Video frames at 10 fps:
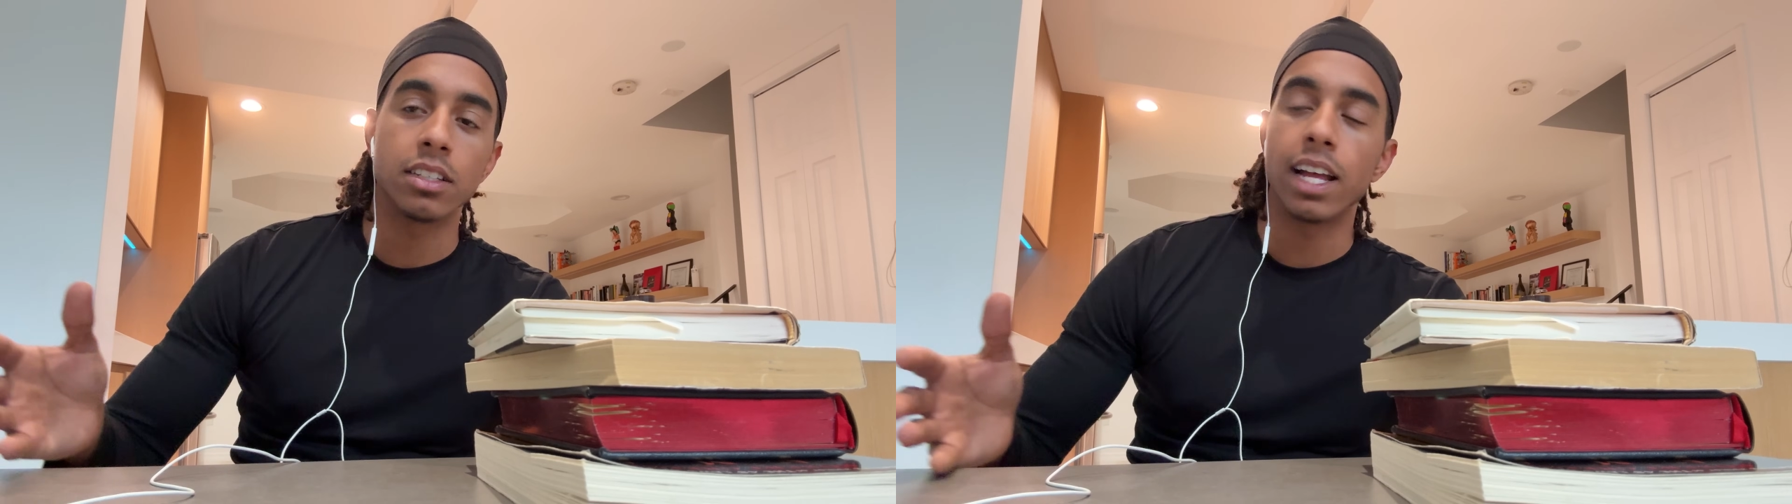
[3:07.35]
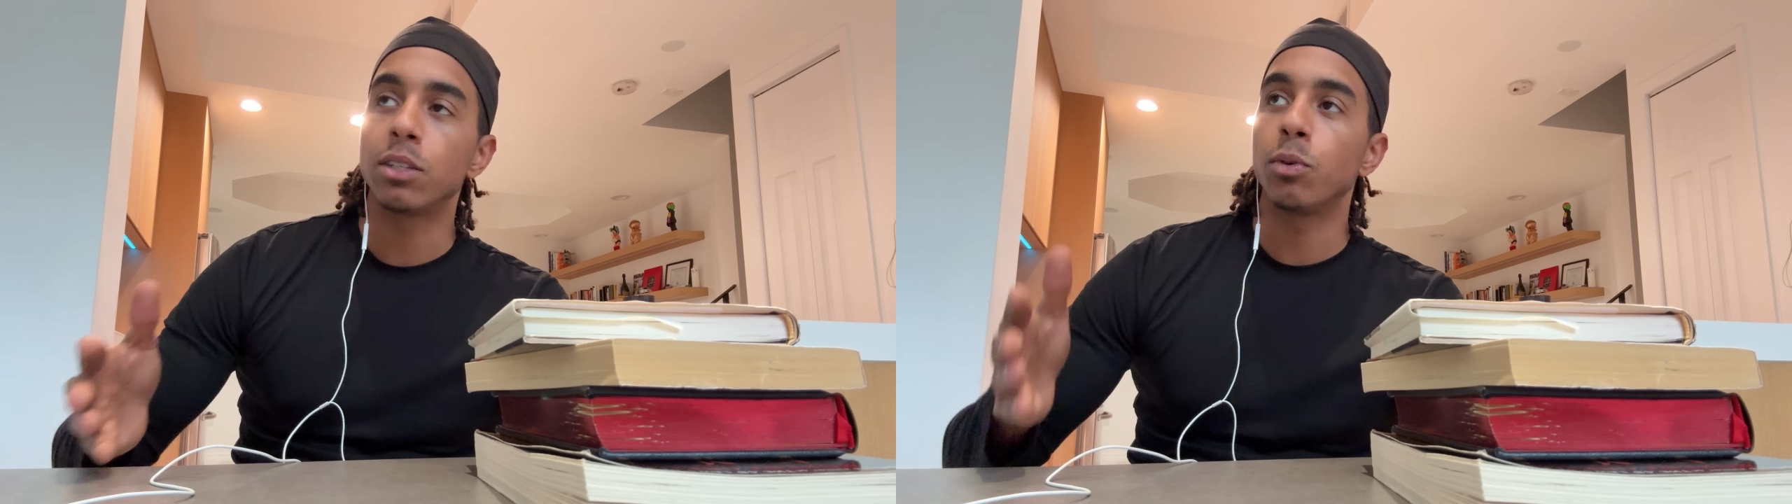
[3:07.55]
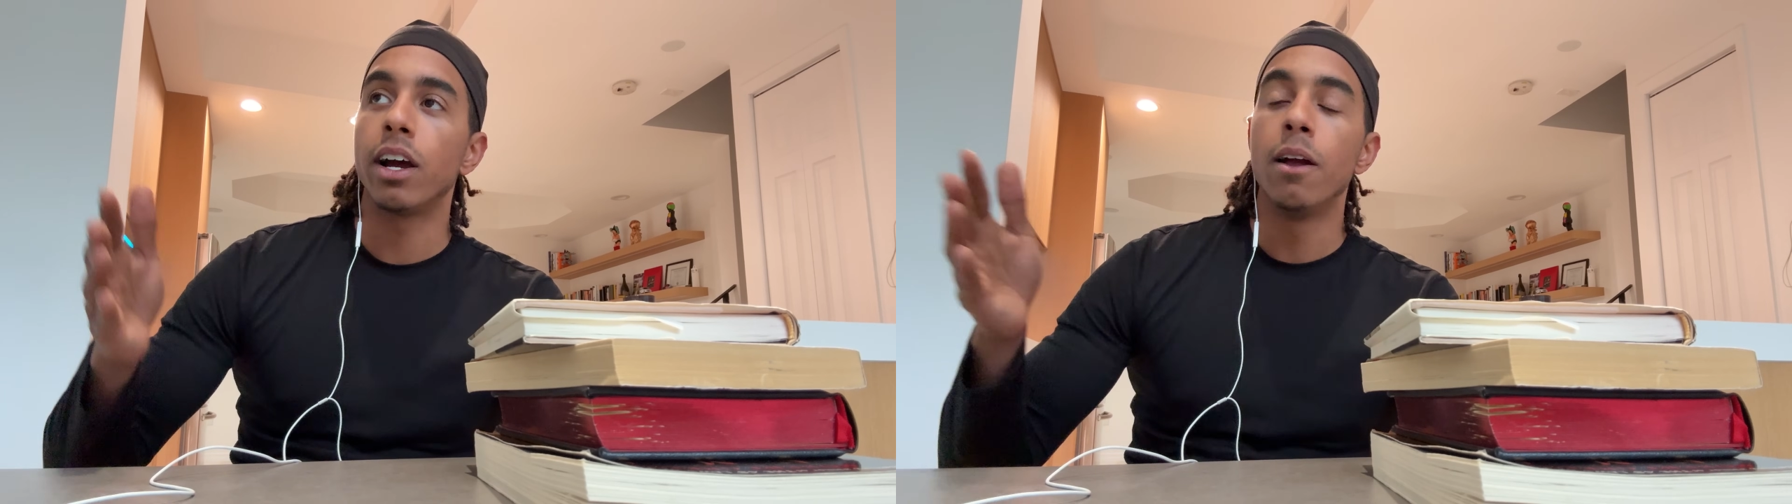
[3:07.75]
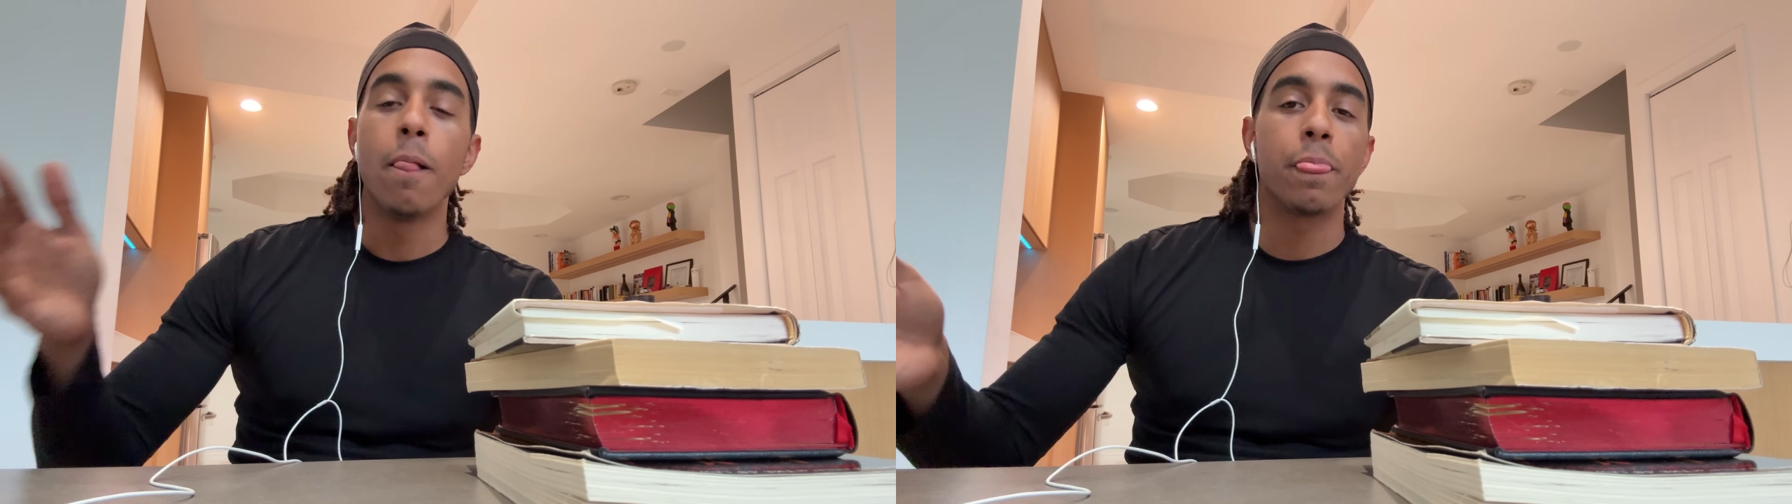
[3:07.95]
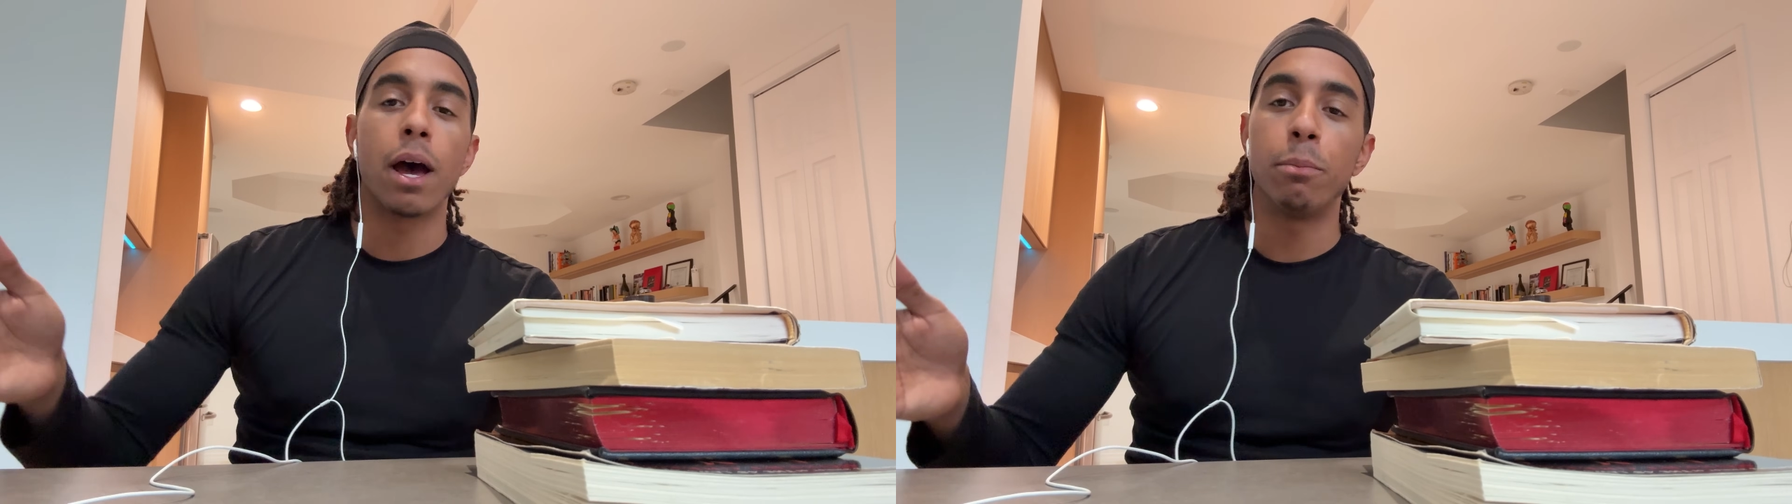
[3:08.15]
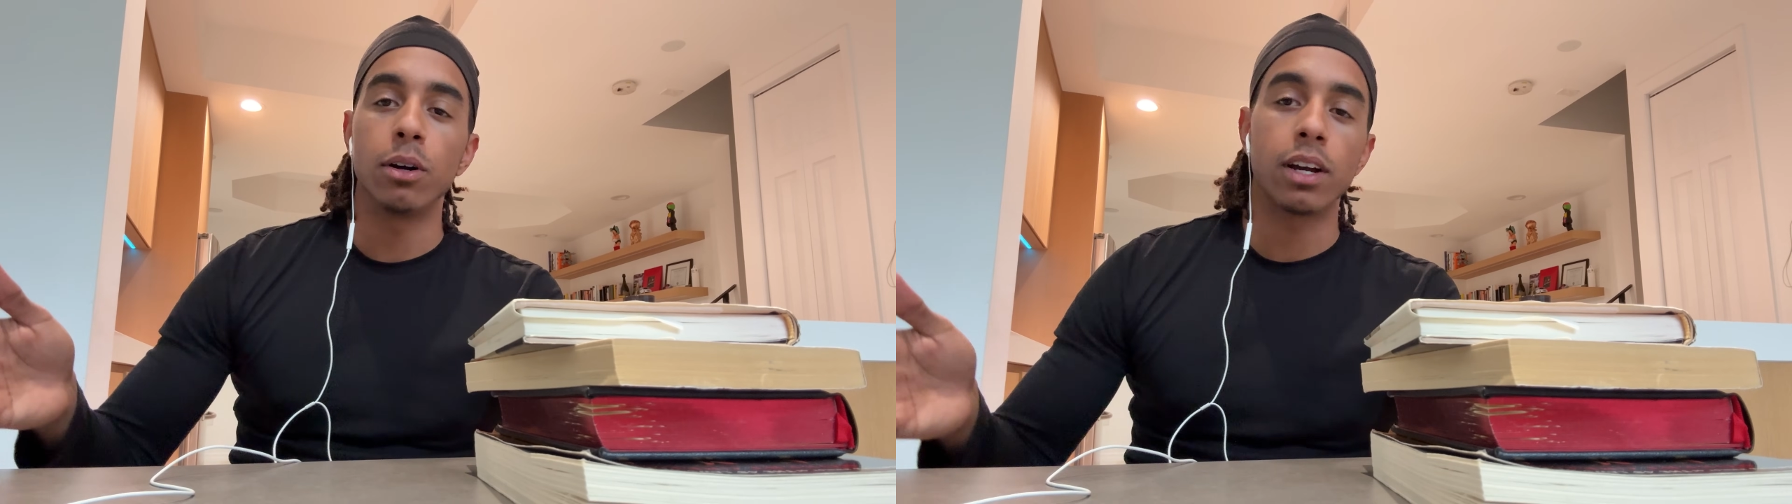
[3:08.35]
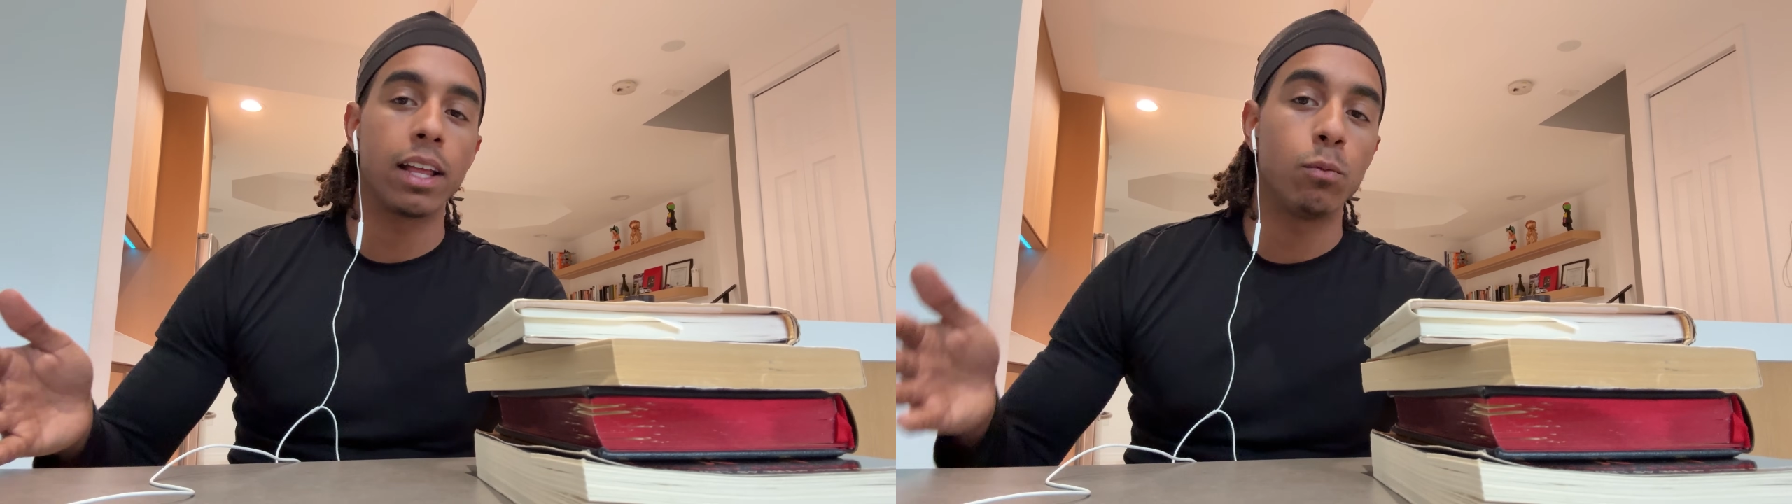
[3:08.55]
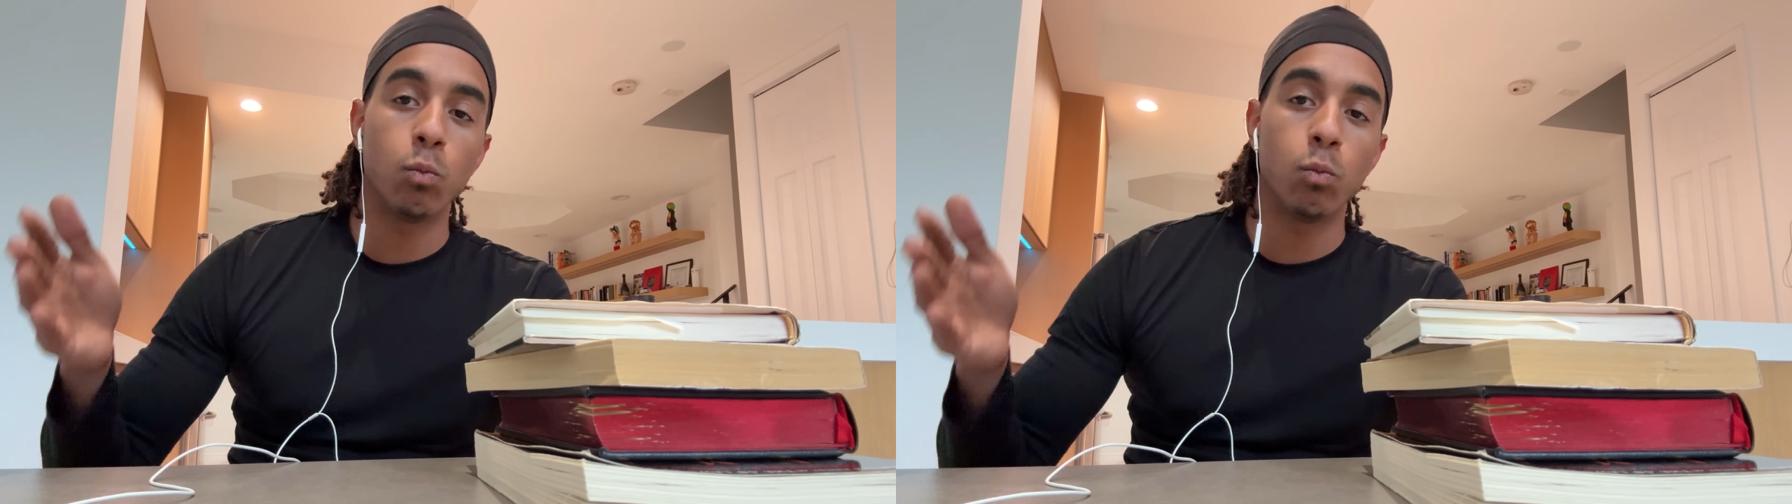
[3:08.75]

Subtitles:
And that's why that book had